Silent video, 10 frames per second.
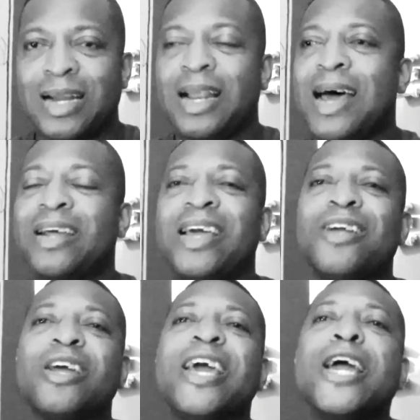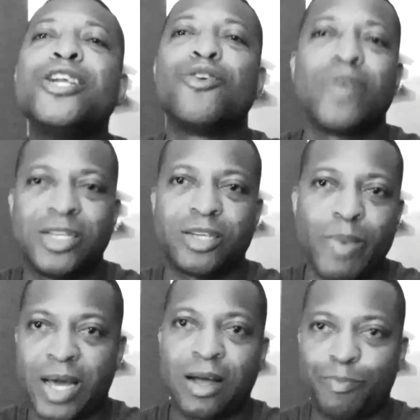and a lot of ignorant
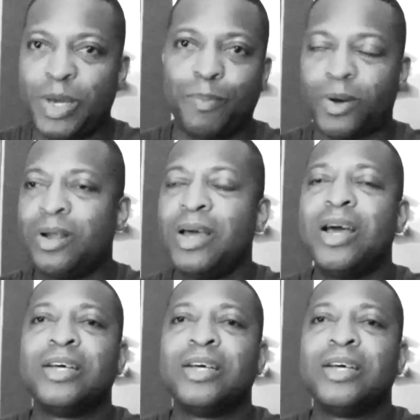Jamaican people